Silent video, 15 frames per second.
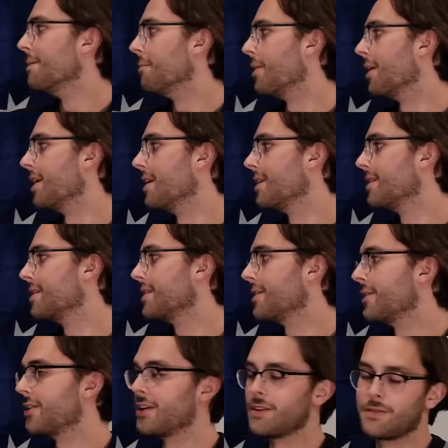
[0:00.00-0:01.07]
but
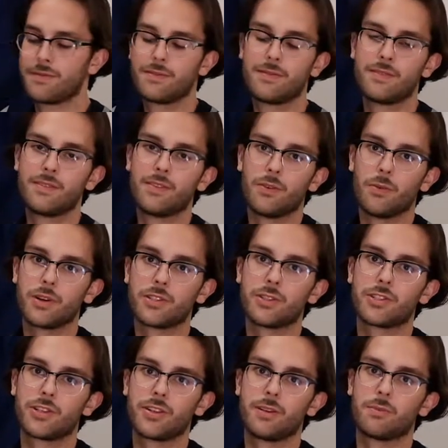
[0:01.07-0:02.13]
you know, once you
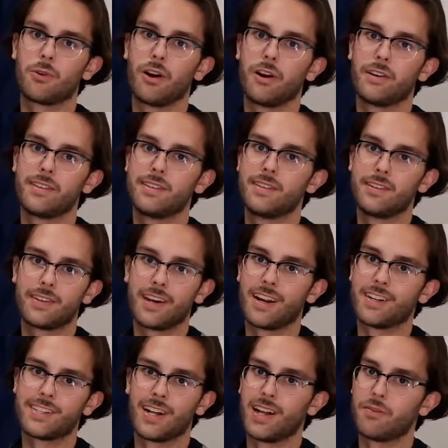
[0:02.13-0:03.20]
study abroad, you
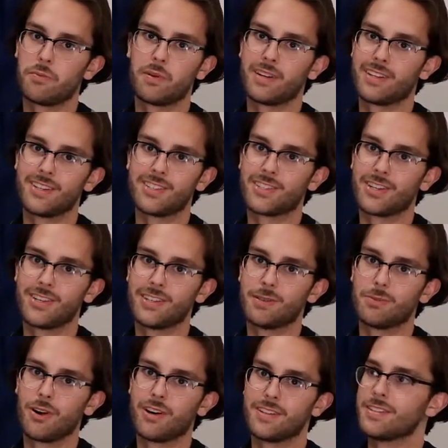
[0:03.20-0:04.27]
gotta tell everybody that you studied
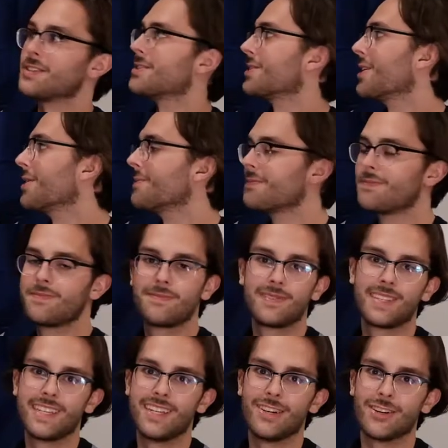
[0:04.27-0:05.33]
abroad, so
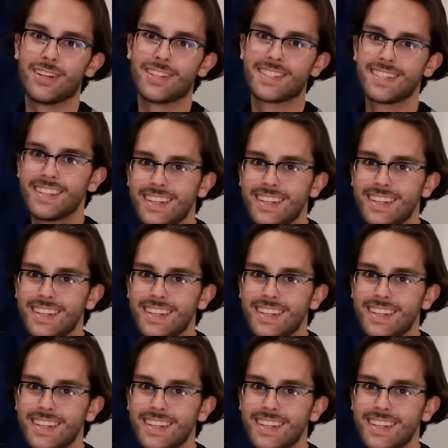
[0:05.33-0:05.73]
here it is.